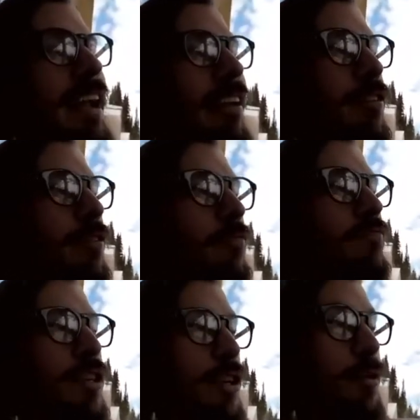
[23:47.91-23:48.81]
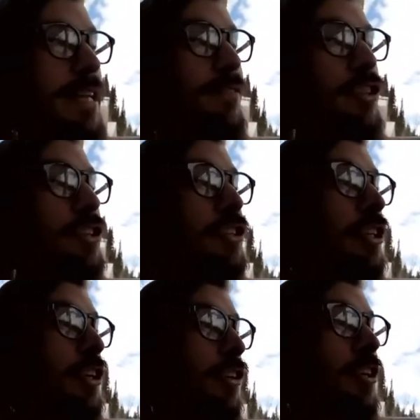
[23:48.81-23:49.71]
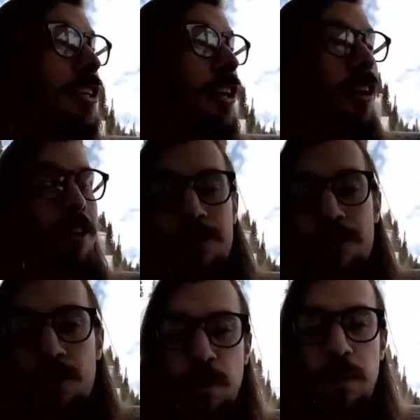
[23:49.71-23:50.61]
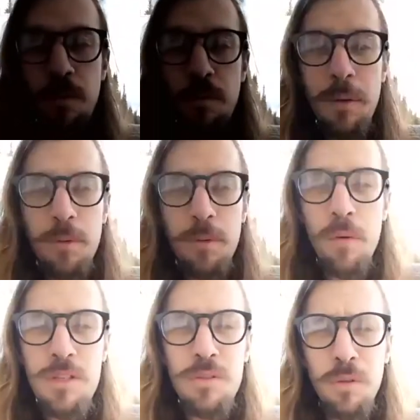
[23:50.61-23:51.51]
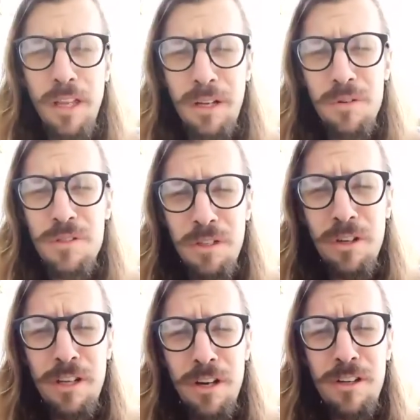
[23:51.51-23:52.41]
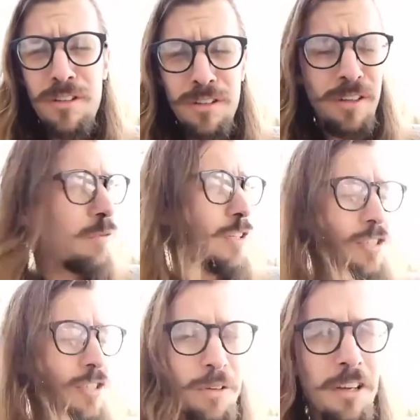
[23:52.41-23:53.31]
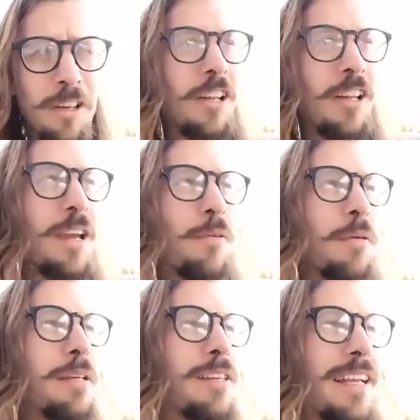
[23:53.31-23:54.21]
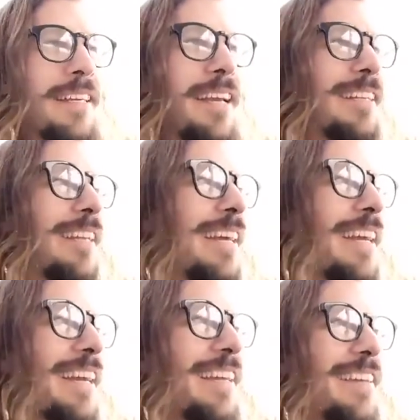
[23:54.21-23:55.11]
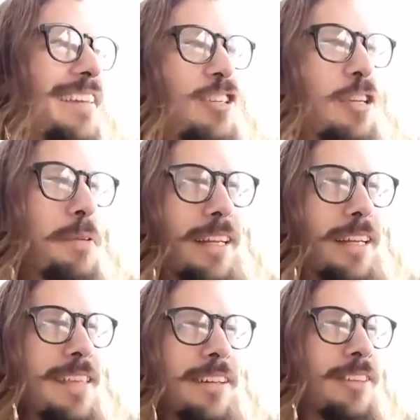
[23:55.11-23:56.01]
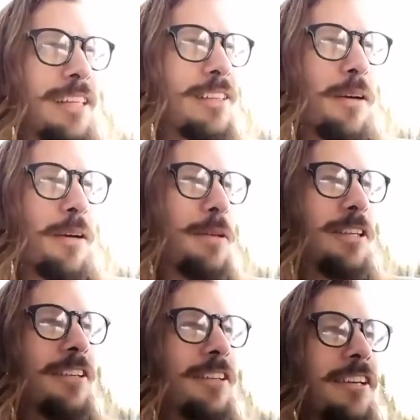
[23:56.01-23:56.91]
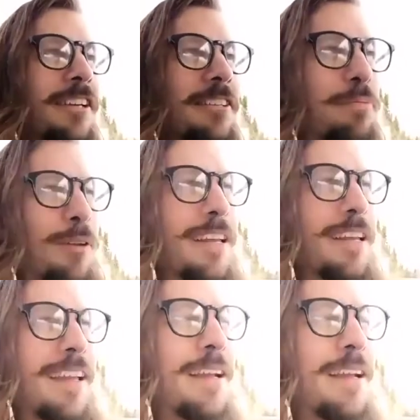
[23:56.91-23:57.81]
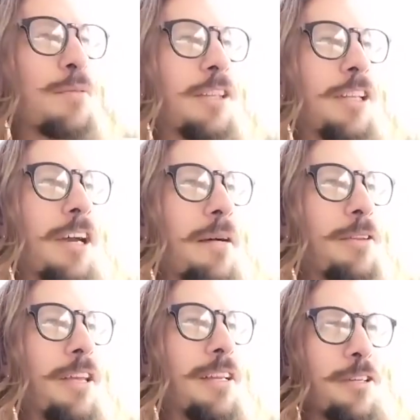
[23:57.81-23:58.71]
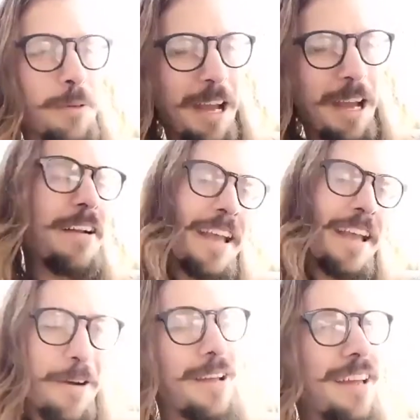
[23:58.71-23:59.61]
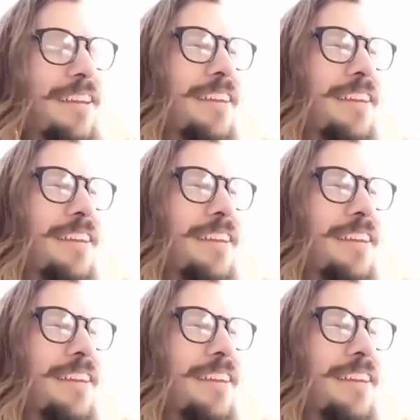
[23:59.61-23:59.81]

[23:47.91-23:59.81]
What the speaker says: And even the security guards, who we were always told, like, oh, security guards, like, watch out, they would be like giggling, and she'd be like tickling them and playing games with them, and they'd just be like, okay, go in.